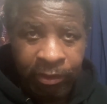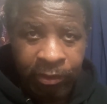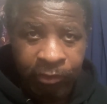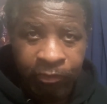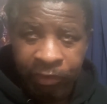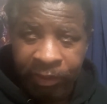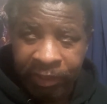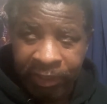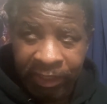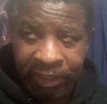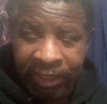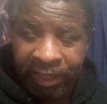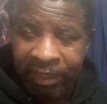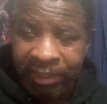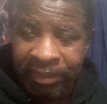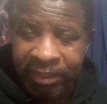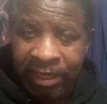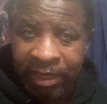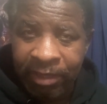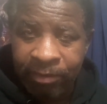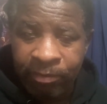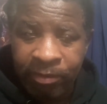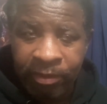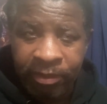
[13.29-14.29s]
I really liked
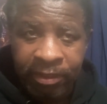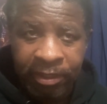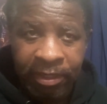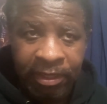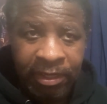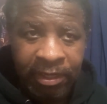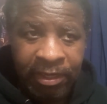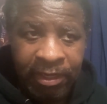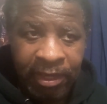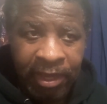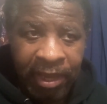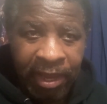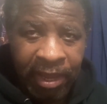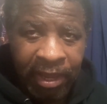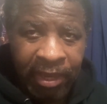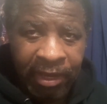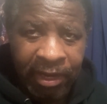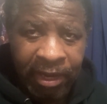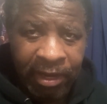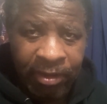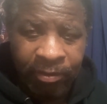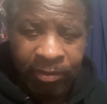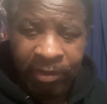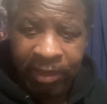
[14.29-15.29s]
that one. And
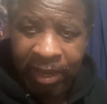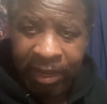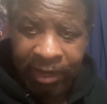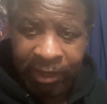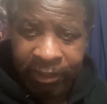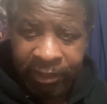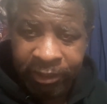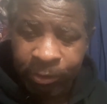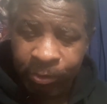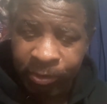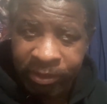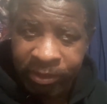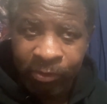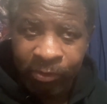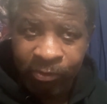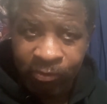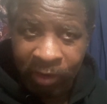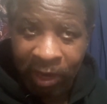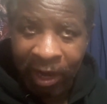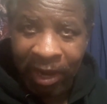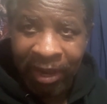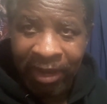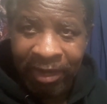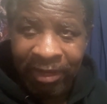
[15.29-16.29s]
I know they had a Twister
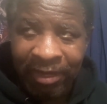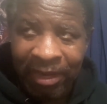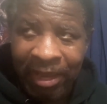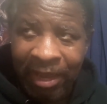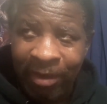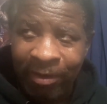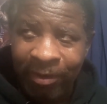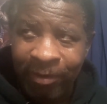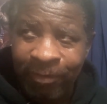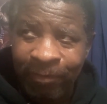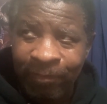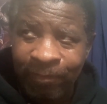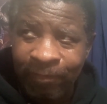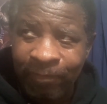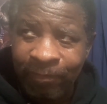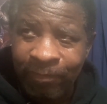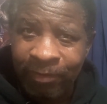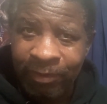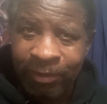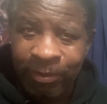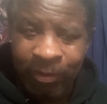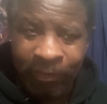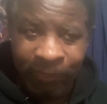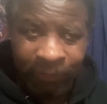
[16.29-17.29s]
ride down in
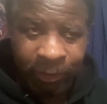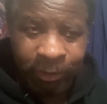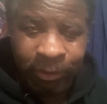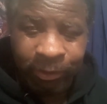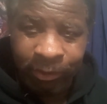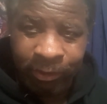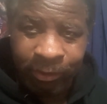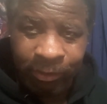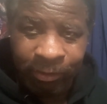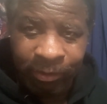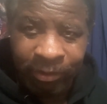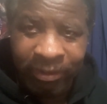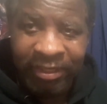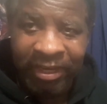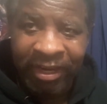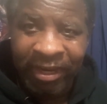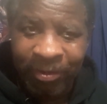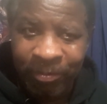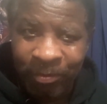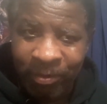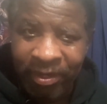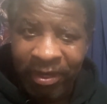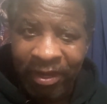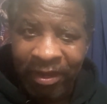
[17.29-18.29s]
Universal Studios that I
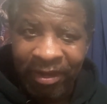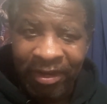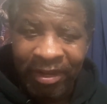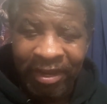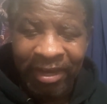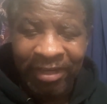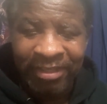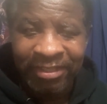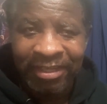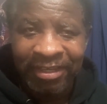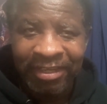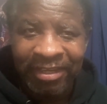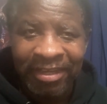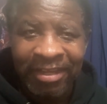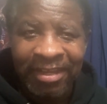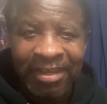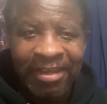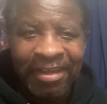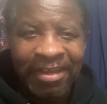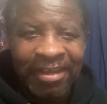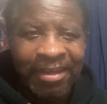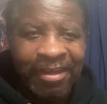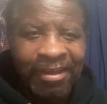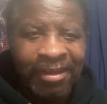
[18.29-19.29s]
went on, actually,
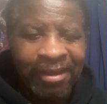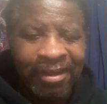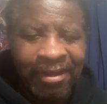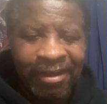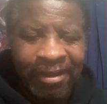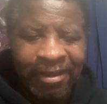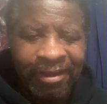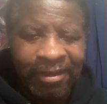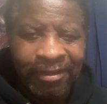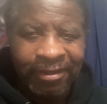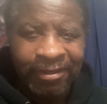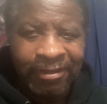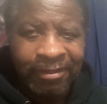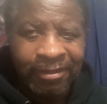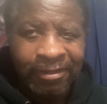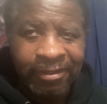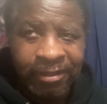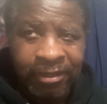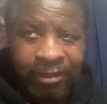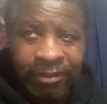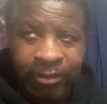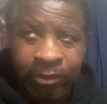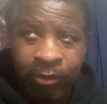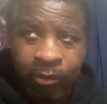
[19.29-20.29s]

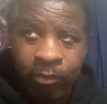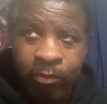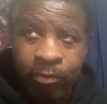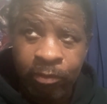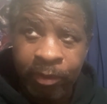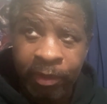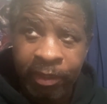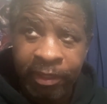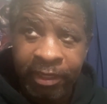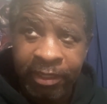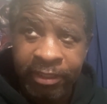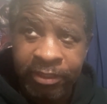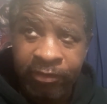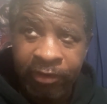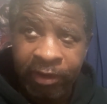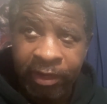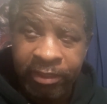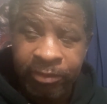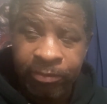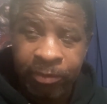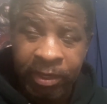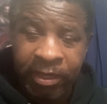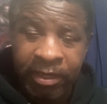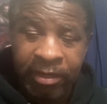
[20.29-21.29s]
years ago when my niece
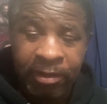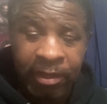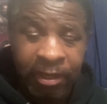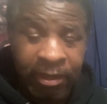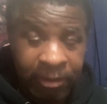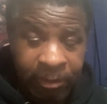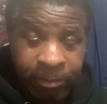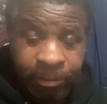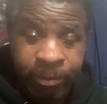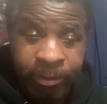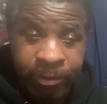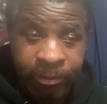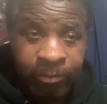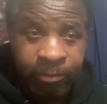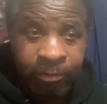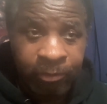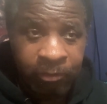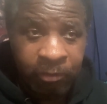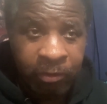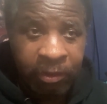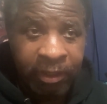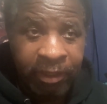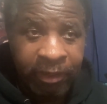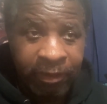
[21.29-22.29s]
graduated. And it was
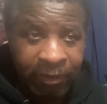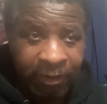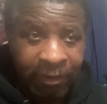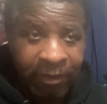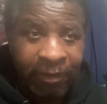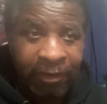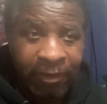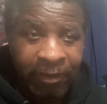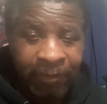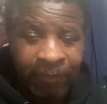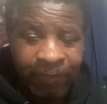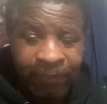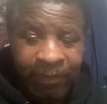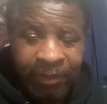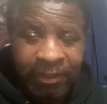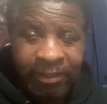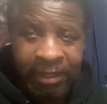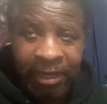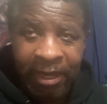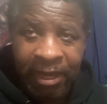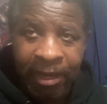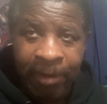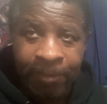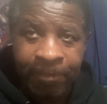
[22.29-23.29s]
really a little fun
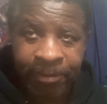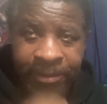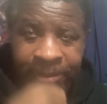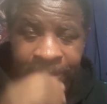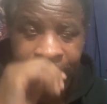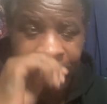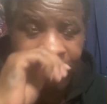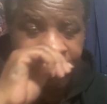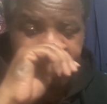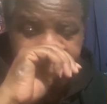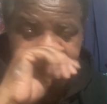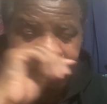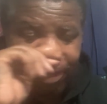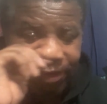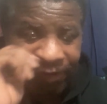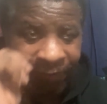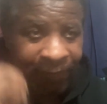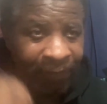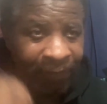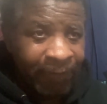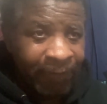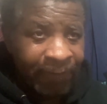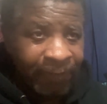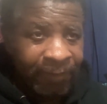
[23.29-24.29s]
time. So,
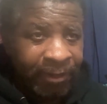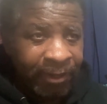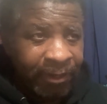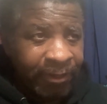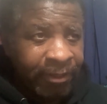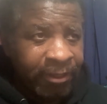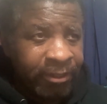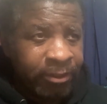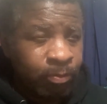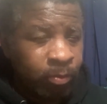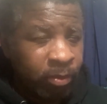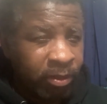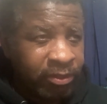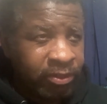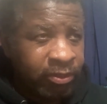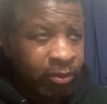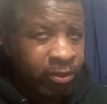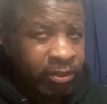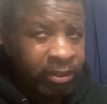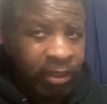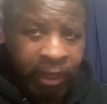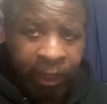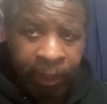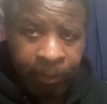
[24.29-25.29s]
and this one
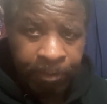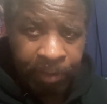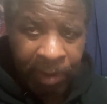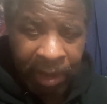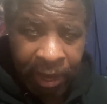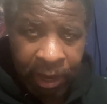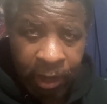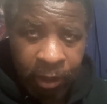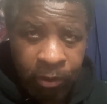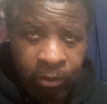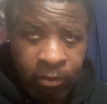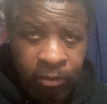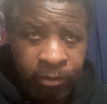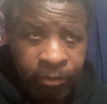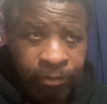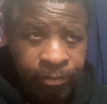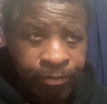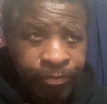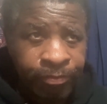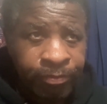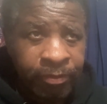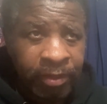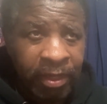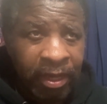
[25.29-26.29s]
stars Glenn Powell.
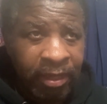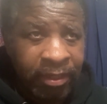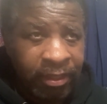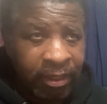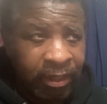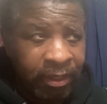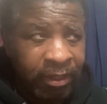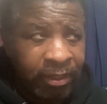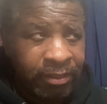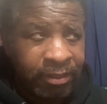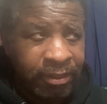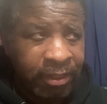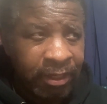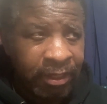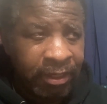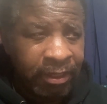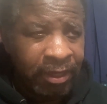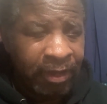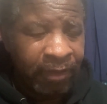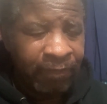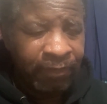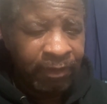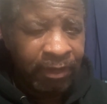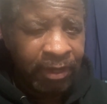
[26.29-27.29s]
I think he's in it.
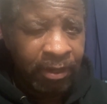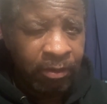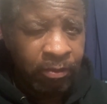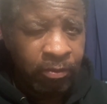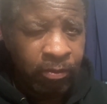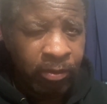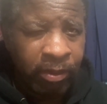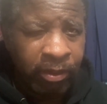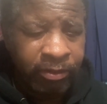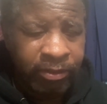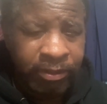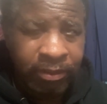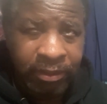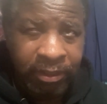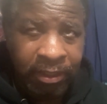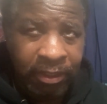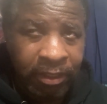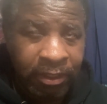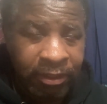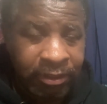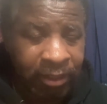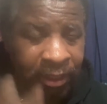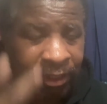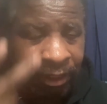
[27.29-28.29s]
I forgot who else is in
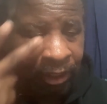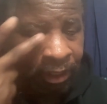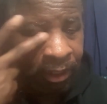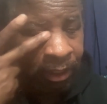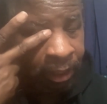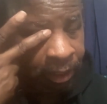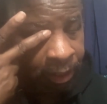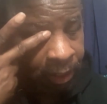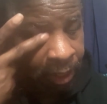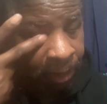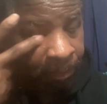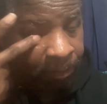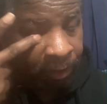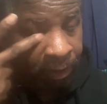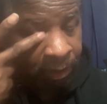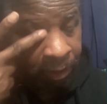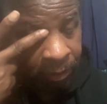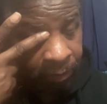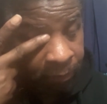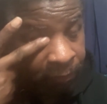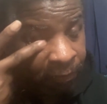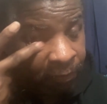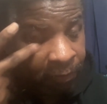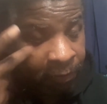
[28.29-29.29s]
this. I think a couple of
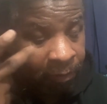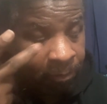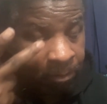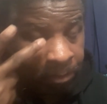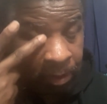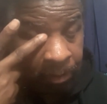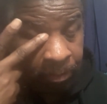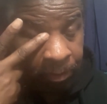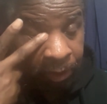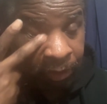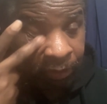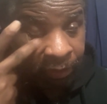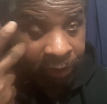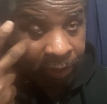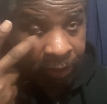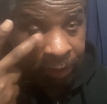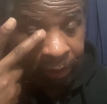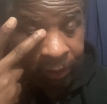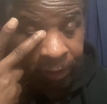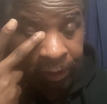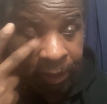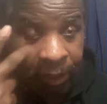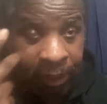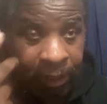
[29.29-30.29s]
other people are in it.